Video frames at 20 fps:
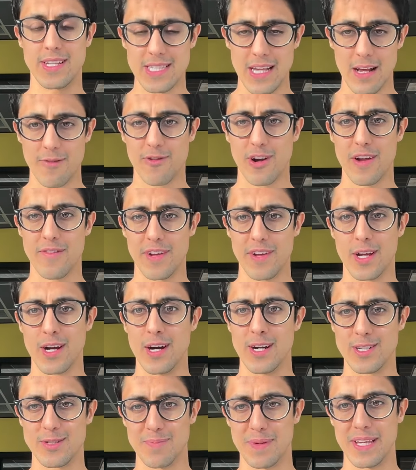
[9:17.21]
Self-driving
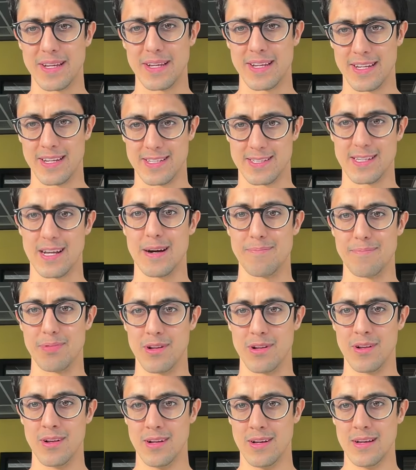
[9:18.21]
cars being an
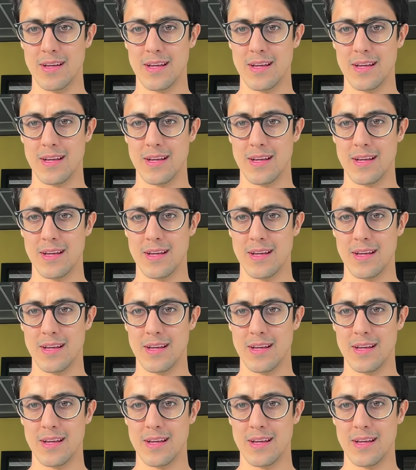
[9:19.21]
example.